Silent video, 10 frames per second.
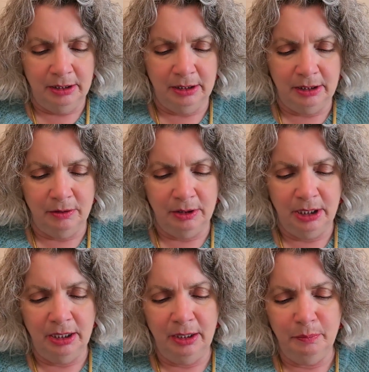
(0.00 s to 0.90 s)
So
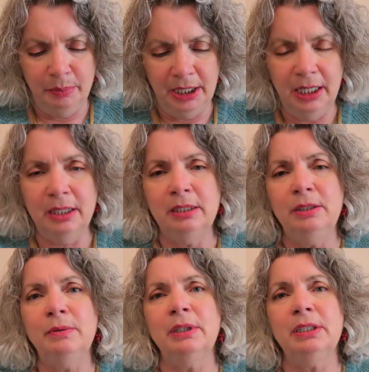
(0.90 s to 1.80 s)
getting back
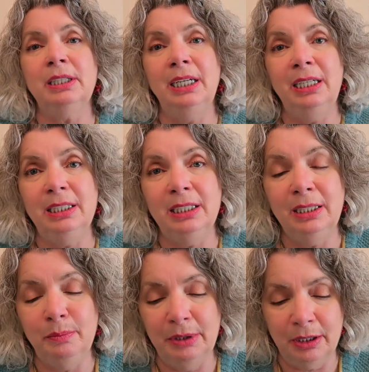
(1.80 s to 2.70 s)
to our
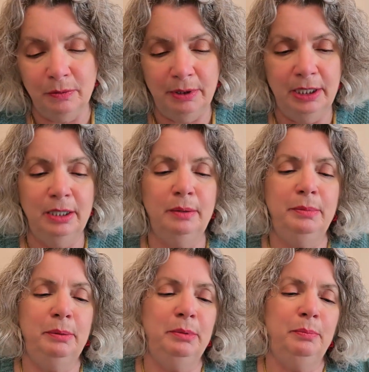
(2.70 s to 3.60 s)
tasty
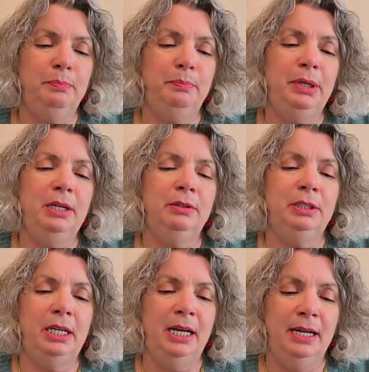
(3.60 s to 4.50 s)
McRib, I'm
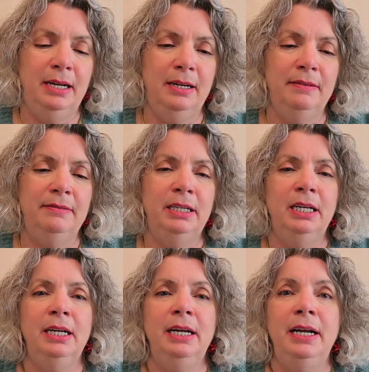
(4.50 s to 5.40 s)
about to have
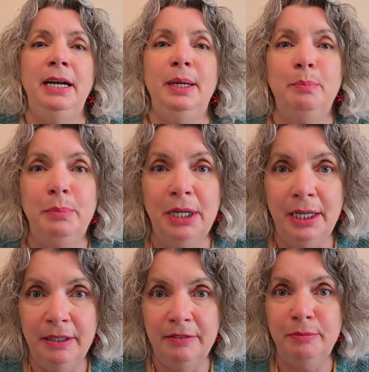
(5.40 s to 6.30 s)
a
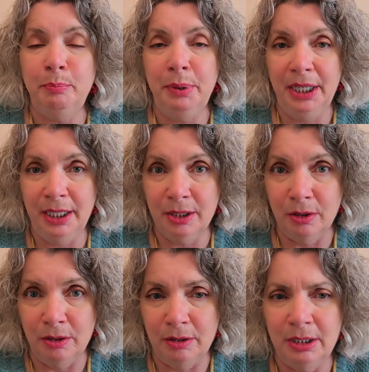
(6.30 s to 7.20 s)
bite of
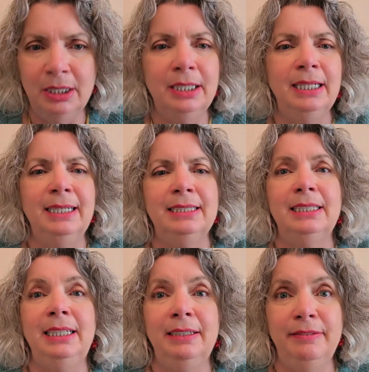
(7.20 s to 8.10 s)
pickle.
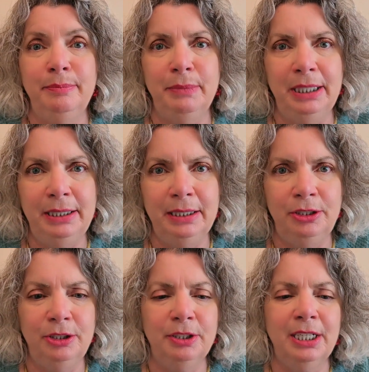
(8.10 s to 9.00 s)
Let's see if my
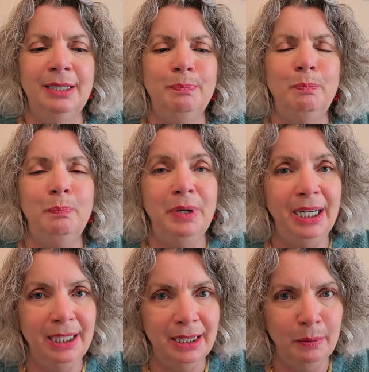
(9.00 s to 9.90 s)
dentures can
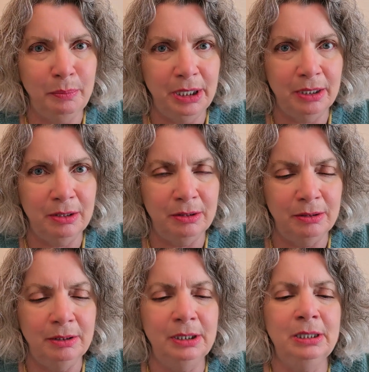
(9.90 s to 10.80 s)
bite the
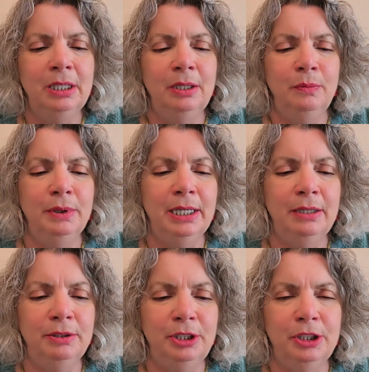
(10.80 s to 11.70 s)
pickle
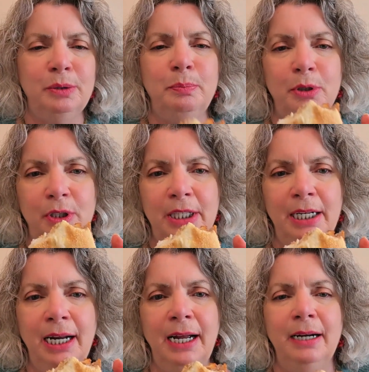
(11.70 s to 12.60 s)
without just pulling
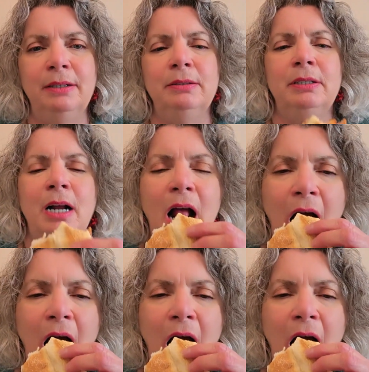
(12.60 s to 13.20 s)
it out.